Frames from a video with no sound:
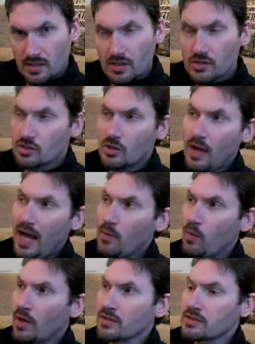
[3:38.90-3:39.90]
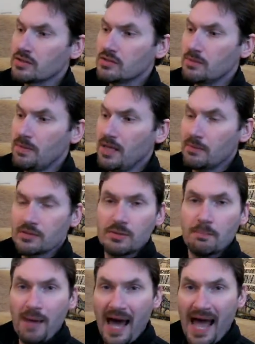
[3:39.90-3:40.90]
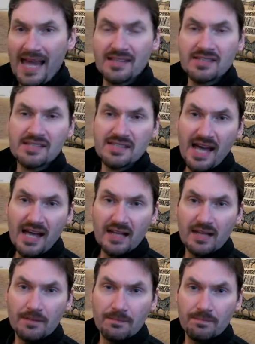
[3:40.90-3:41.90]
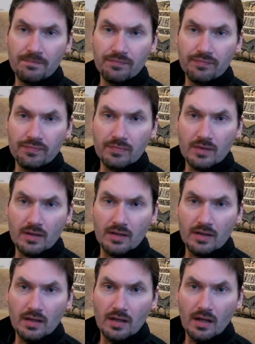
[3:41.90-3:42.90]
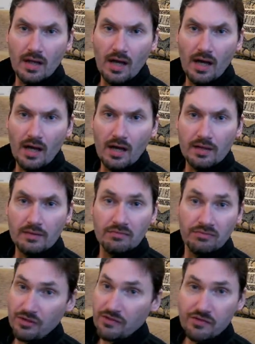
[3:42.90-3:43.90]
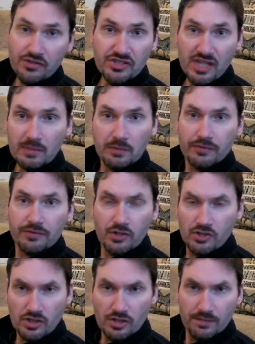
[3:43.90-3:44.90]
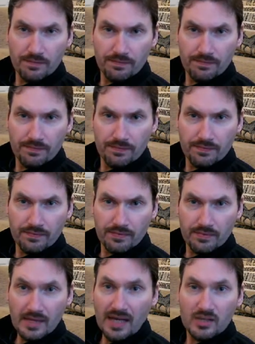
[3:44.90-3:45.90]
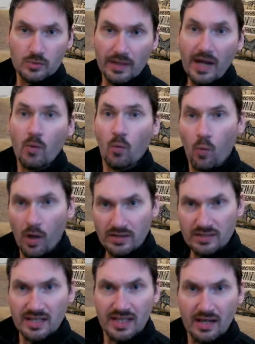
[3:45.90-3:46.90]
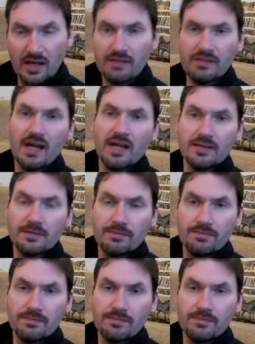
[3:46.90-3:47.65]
So I want to be able to buy and sell for the foreseeable future. That is what I want to get out of that.